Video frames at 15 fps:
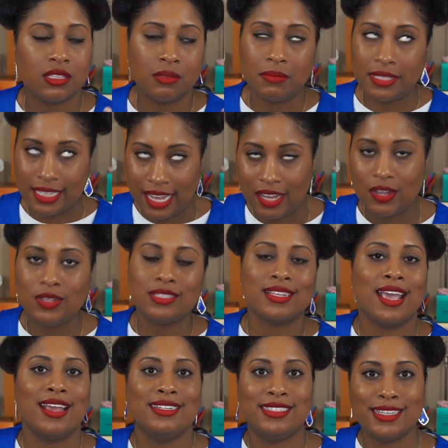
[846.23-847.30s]
some sales
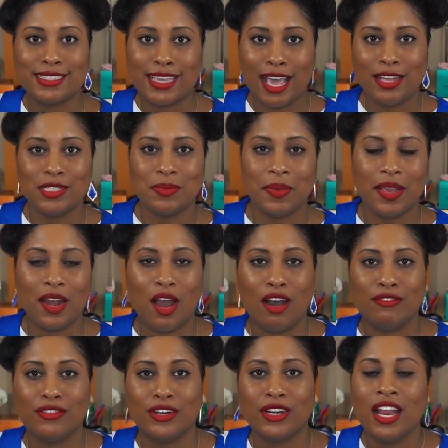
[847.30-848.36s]
and discounts being
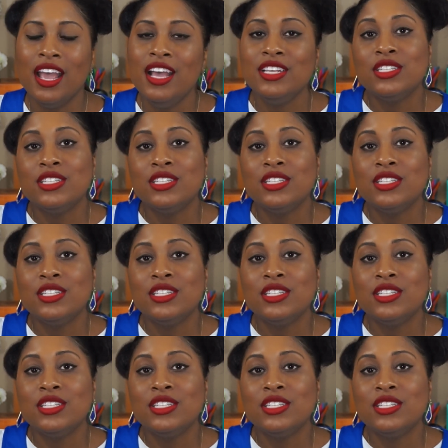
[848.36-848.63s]
offered.